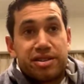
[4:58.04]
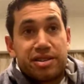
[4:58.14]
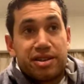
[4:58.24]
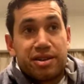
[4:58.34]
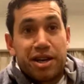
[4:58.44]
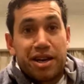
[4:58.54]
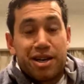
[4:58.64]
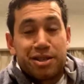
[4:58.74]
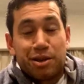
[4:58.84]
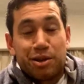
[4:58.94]
I get
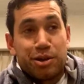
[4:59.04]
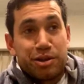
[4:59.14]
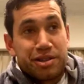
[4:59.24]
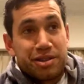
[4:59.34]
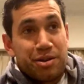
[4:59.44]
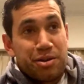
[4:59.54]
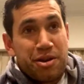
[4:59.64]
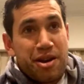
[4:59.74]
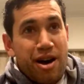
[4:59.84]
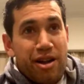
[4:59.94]
asked a lot. So
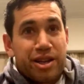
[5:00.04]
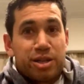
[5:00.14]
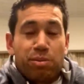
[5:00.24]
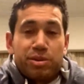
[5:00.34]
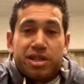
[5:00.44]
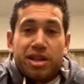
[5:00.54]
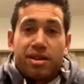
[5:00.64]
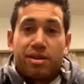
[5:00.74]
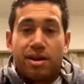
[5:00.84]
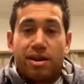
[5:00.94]
I think it's probably something
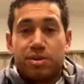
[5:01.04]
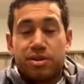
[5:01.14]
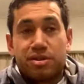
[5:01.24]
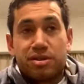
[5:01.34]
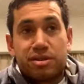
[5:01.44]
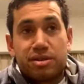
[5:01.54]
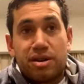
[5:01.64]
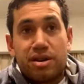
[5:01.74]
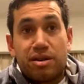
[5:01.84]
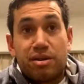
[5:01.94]
that happens
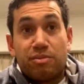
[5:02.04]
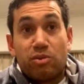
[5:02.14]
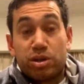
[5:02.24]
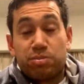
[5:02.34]
or is